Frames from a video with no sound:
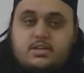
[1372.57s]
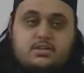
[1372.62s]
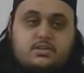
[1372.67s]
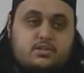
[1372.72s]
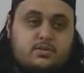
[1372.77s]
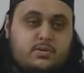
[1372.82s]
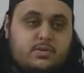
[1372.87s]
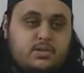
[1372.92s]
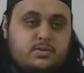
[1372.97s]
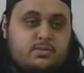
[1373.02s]

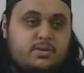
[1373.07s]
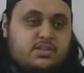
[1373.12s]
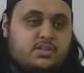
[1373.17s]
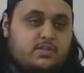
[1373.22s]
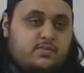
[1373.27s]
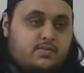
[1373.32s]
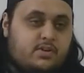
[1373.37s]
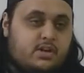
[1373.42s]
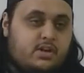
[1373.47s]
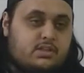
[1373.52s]
So when the
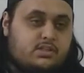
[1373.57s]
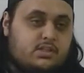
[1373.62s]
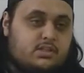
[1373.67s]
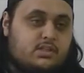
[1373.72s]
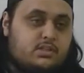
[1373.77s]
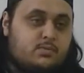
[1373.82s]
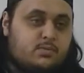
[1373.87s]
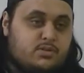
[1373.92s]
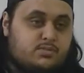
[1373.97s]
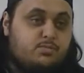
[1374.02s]
Messenger of Allah
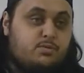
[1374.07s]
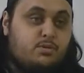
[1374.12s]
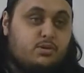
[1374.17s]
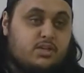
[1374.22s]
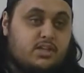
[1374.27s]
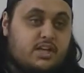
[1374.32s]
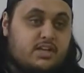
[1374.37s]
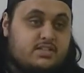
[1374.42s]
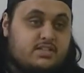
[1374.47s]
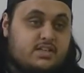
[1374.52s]
sallallahu alaihi wasallam was
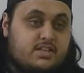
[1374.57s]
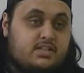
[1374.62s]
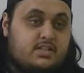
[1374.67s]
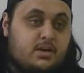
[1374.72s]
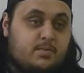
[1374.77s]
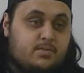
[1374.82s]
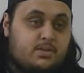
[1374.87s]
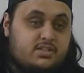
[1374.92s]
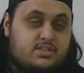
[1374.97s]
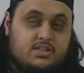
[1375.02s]
born there,
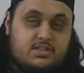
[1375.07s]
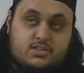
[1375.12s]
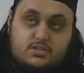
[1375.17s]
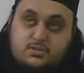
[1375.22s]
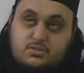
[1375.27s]
Sayyidina Amina states,